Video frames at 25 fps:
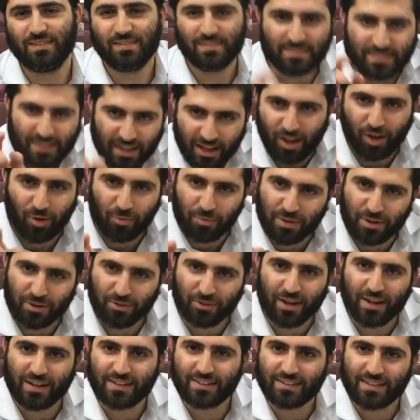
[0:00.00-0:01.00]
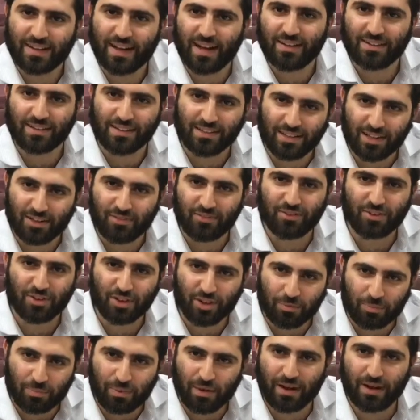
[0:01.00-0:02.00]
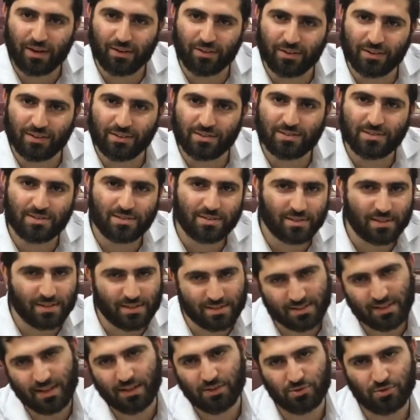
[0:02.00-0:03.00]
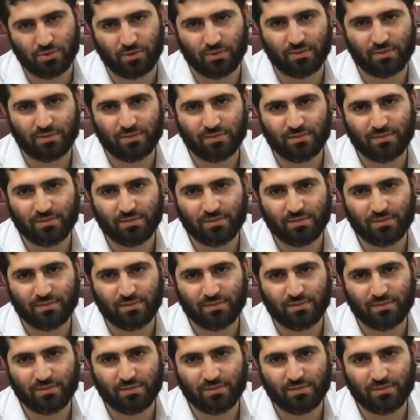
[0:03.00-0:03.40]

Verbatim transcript: Tell me right now that loving your parents is natural.